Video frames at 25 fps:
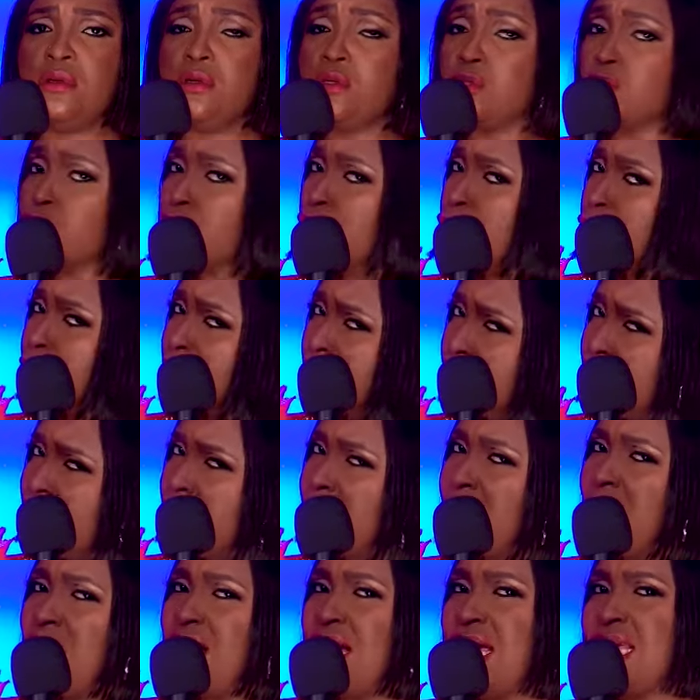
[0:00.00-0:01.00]
So
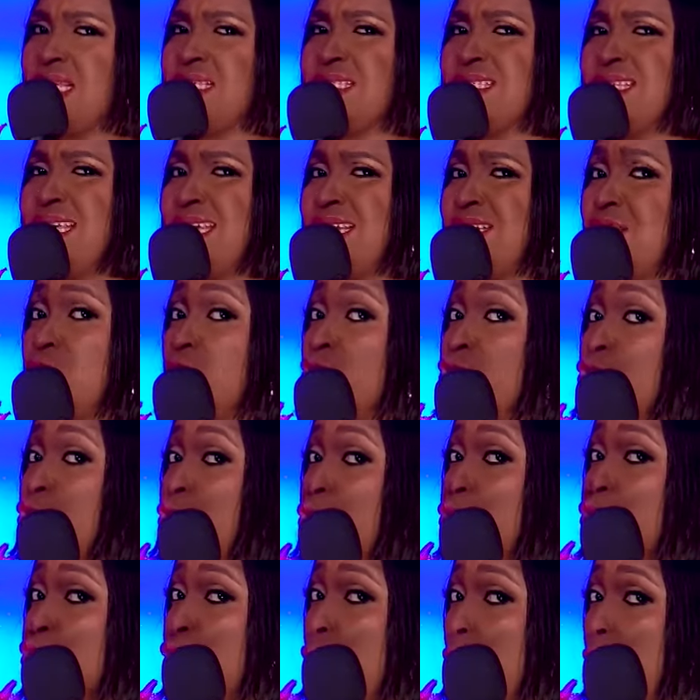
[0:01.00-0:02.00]
remember I said, you
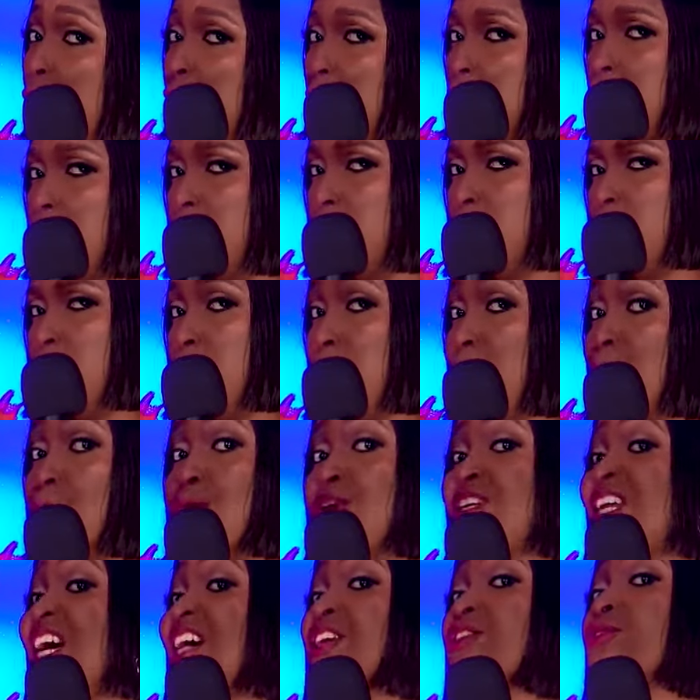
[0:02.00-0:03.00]
talk more
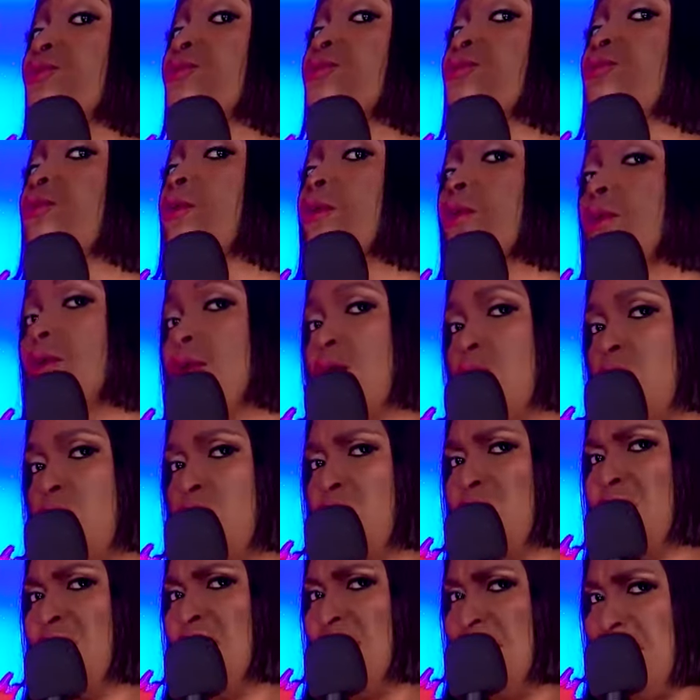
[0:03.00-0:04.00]
than you fuck
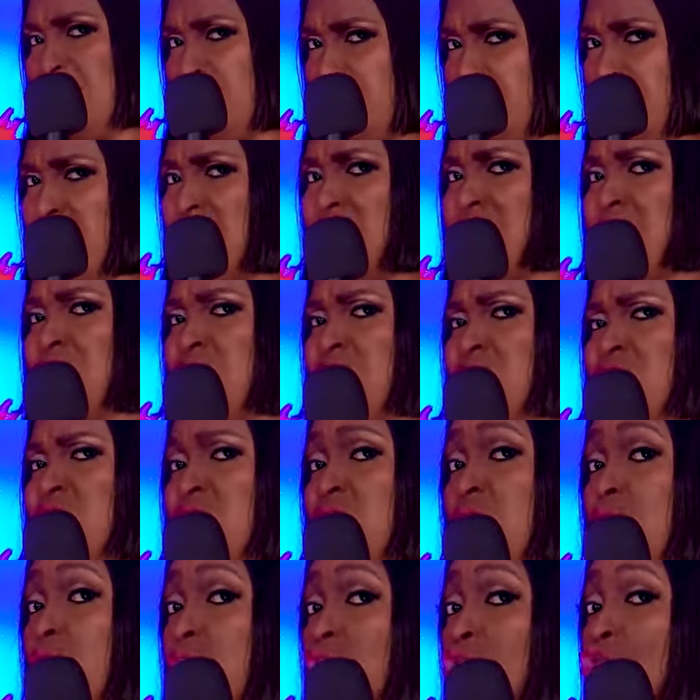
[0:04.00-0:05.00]
in marriage.
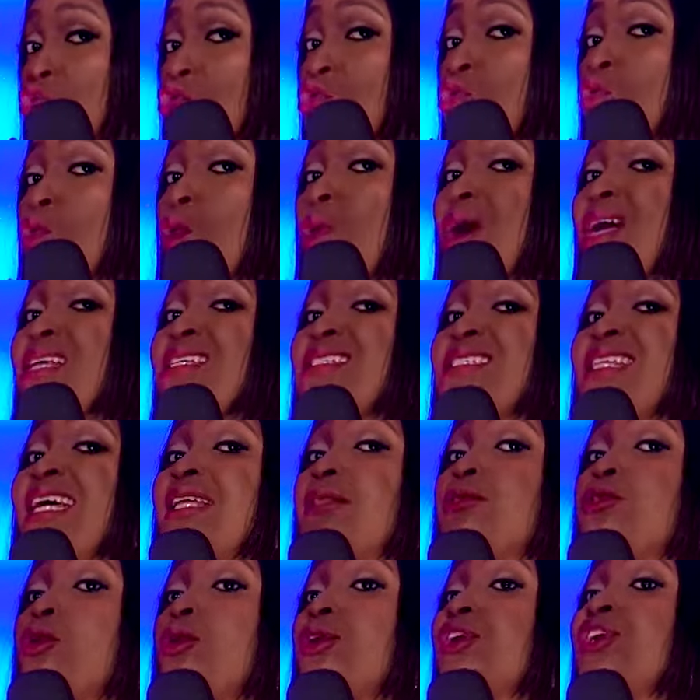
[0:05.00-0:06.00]
So go and
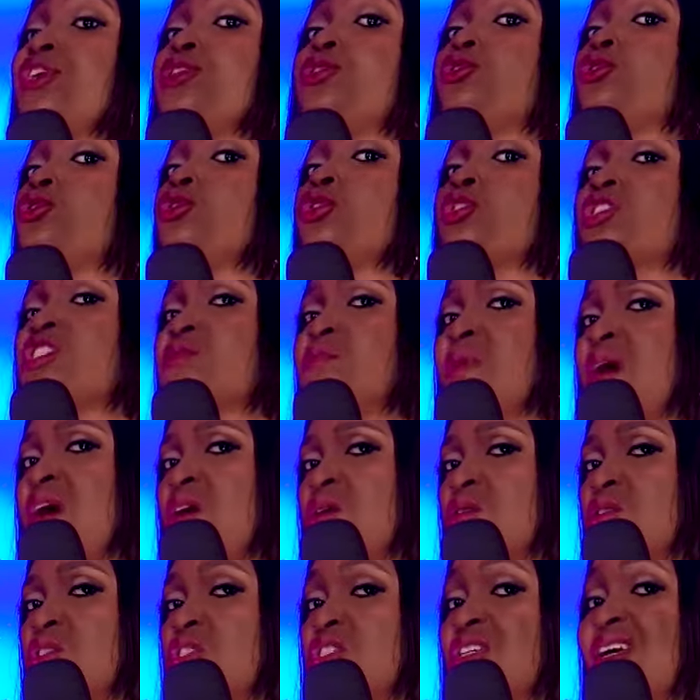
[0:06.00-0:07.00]
start talking to your
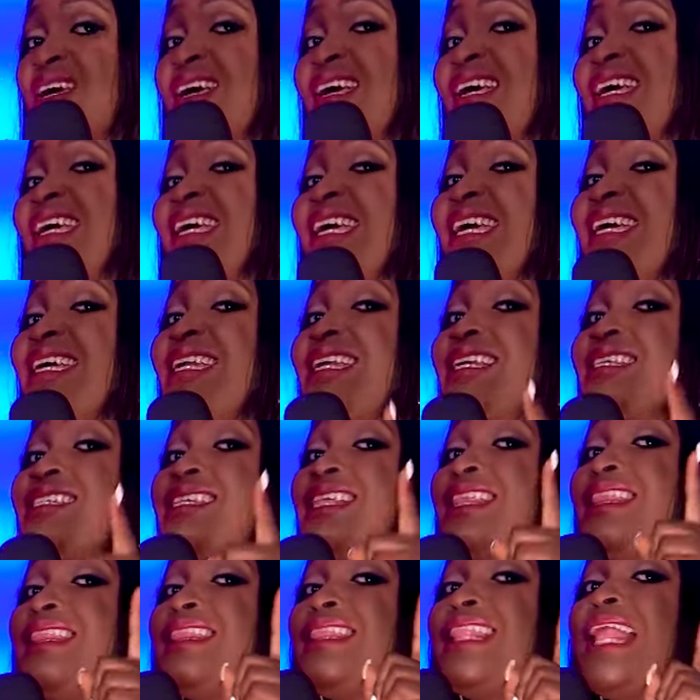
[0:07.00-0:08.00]
spouse. It is
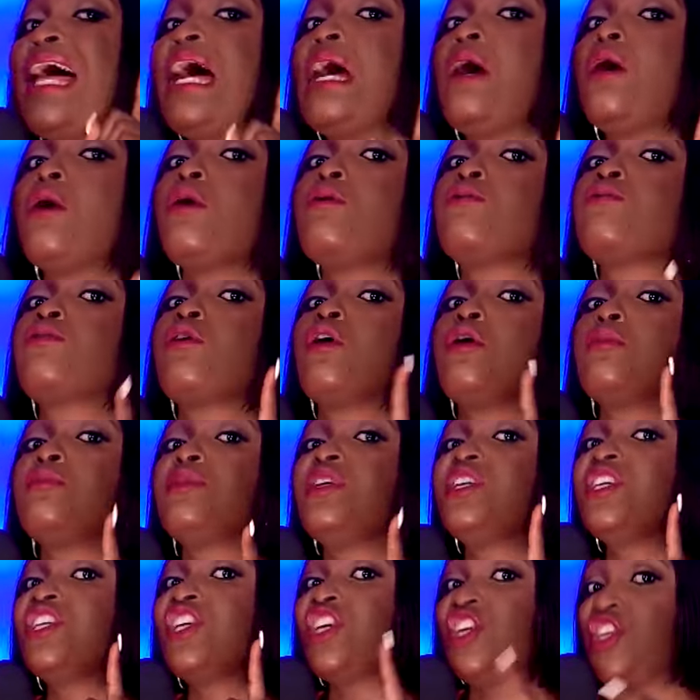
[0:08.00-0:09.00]
lack of
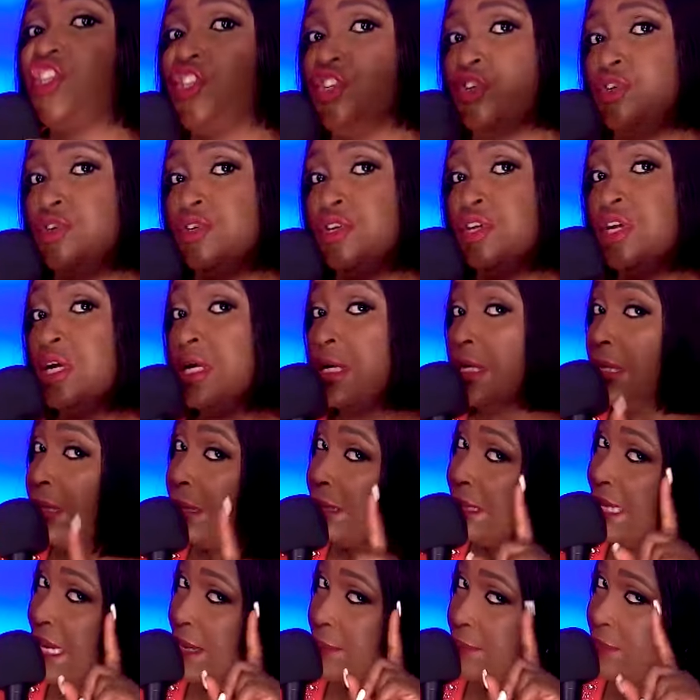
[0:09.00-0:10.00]
communication
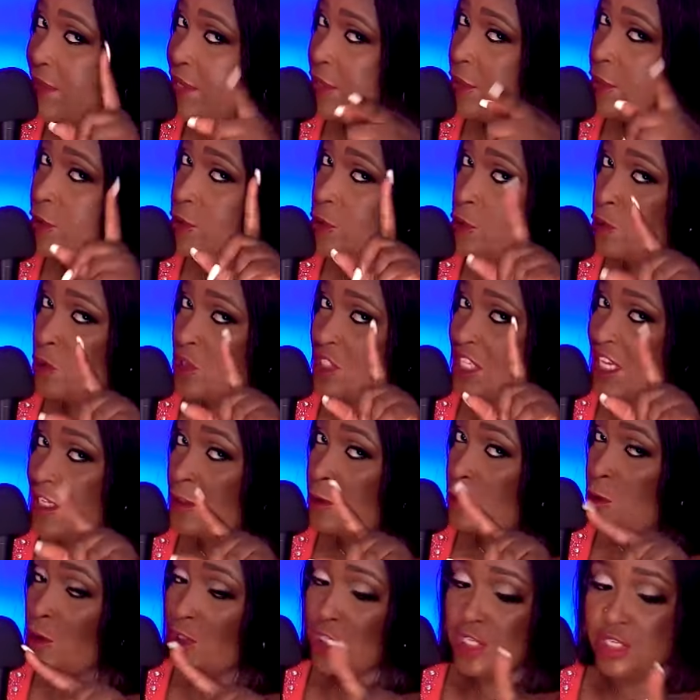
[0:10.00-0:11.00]
that make you to start
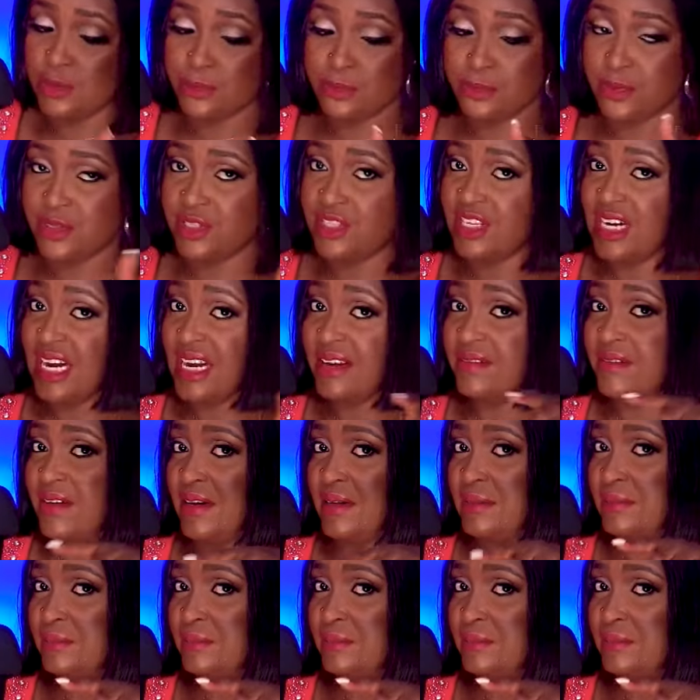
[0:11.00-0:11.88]
to sleep with driver,